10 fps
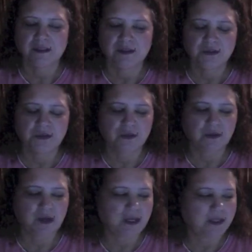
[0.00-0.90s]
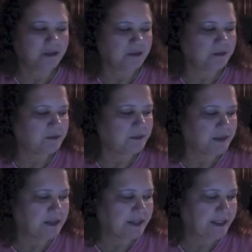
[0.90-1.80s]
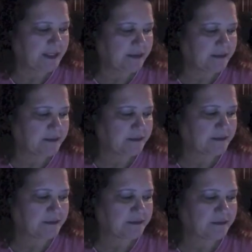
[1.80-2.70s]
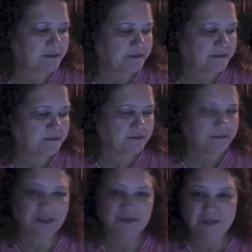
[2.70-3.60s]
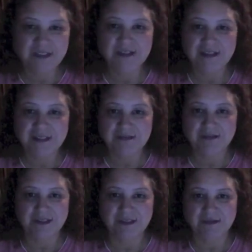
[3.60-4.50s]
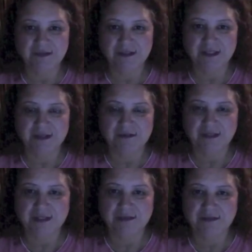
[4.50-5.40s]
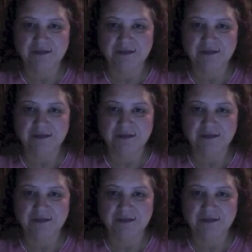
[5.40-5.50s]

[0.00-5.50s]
So do you feel the difference of yourself now?